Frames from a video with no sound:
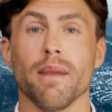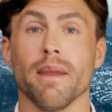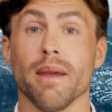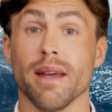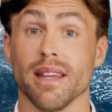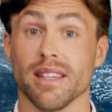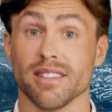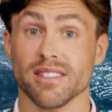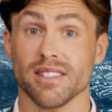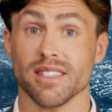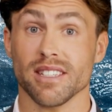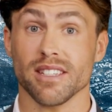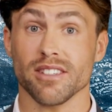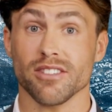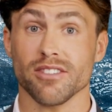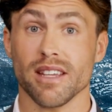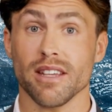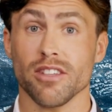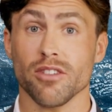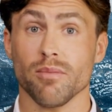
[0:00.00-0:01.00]
Easily
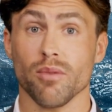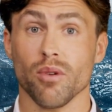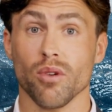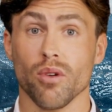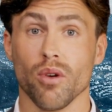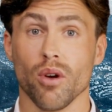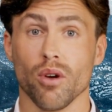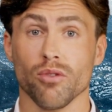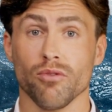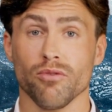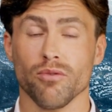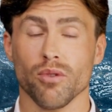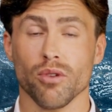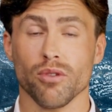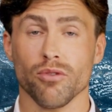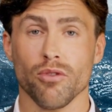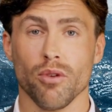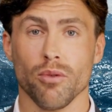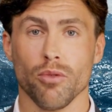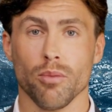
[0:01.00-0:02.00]
accessible on
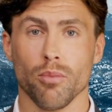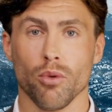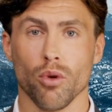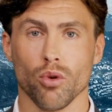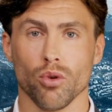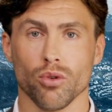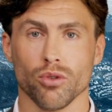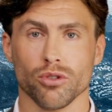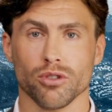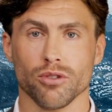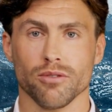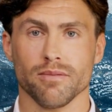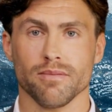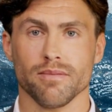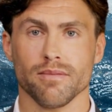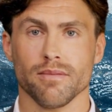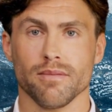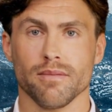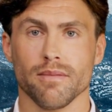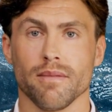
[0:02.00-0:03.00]
foot from the port.
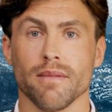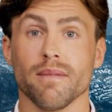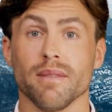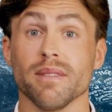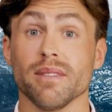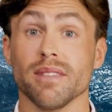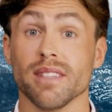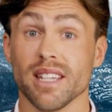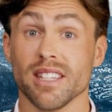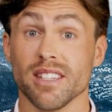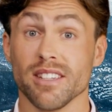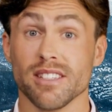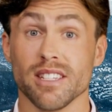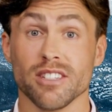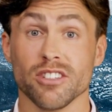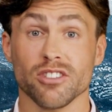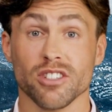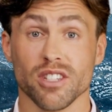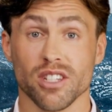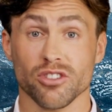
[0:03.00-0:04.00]
Second
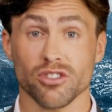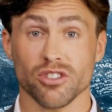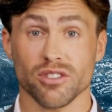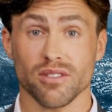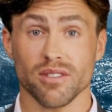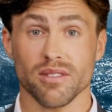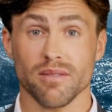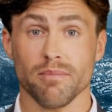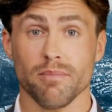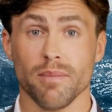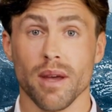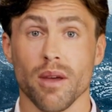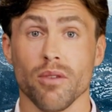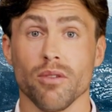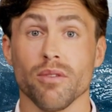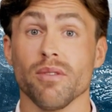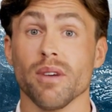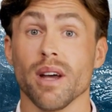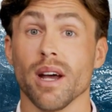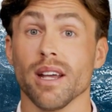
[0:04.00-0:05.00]
excursion, Mount
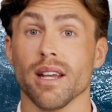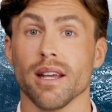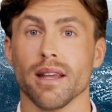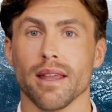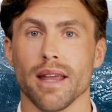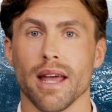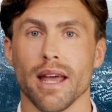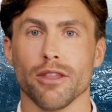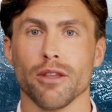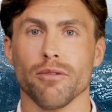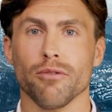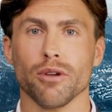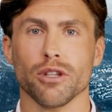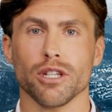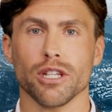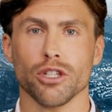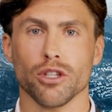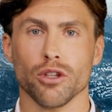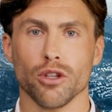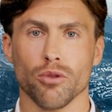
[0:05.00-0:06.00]
Flyen and the
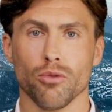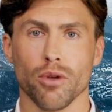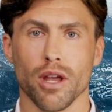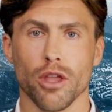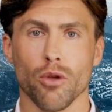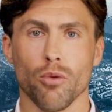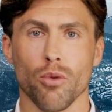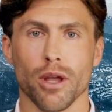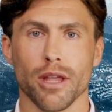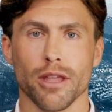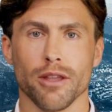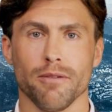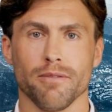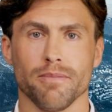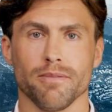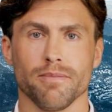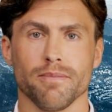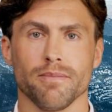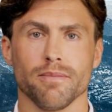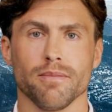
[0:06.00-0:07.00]
Funicular Railway.
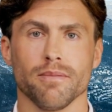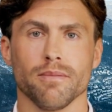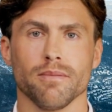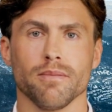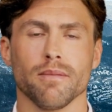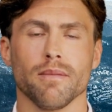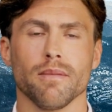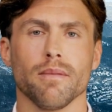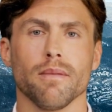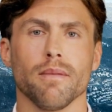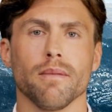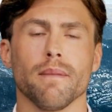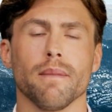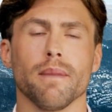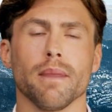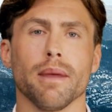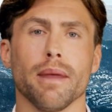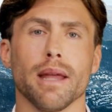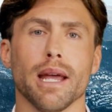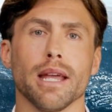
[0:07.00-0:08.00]

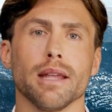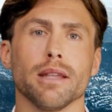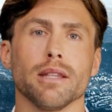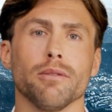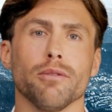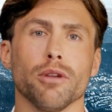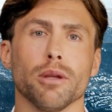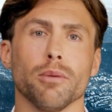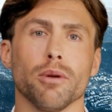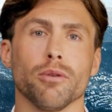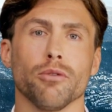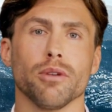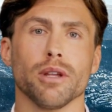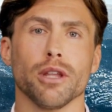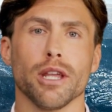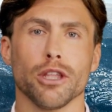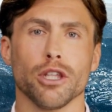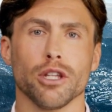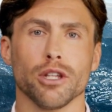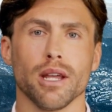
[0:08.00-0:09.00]
Take the Flibben
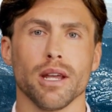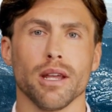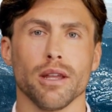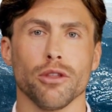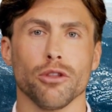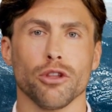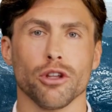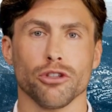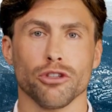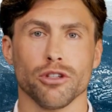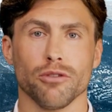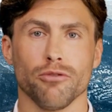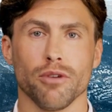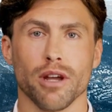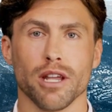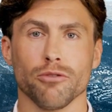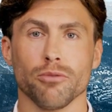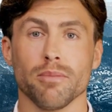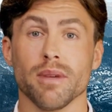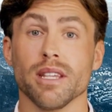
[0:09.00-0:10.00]
Funicular, just a
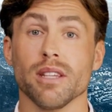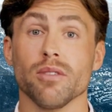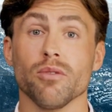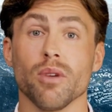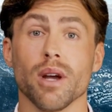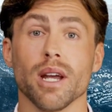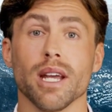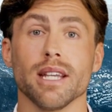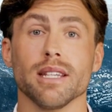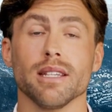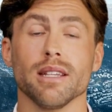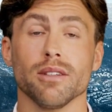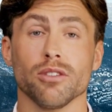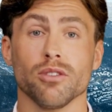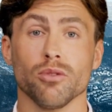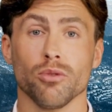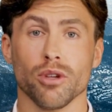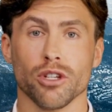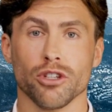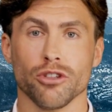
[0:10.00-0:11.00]
5-minute ride
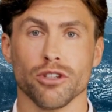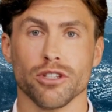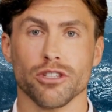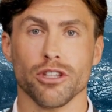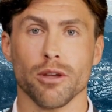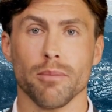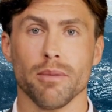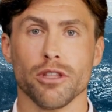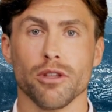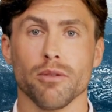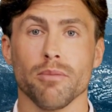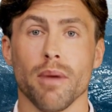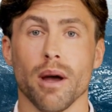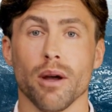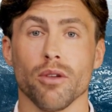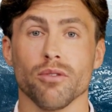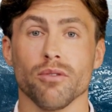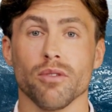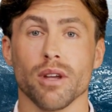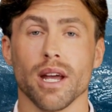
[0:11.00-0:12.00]
to reach the summit of
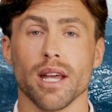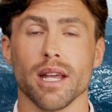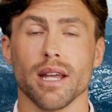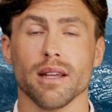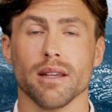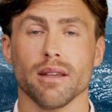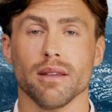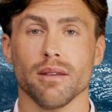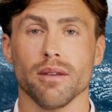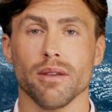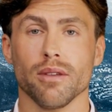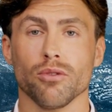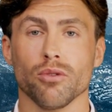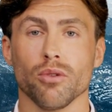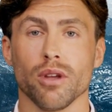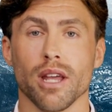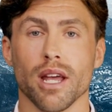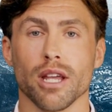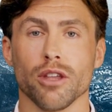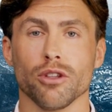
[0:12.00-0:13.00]
Mount Flyen,
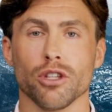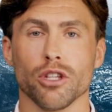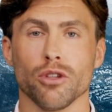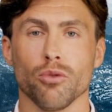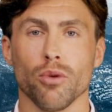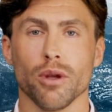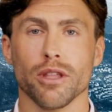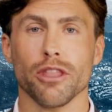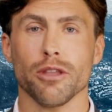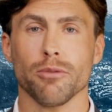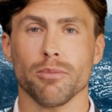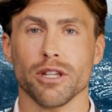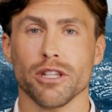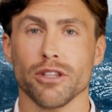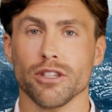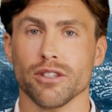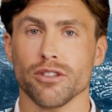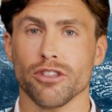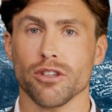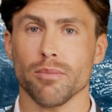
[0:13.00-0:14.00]
320
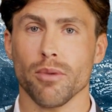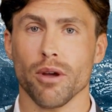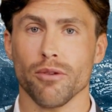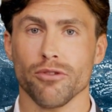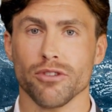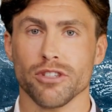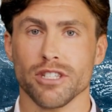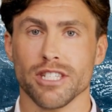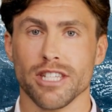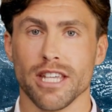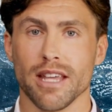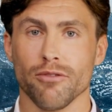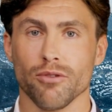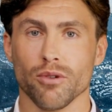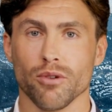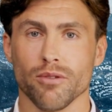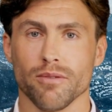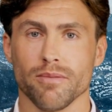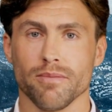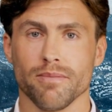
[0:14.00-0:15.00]
meters above sea level.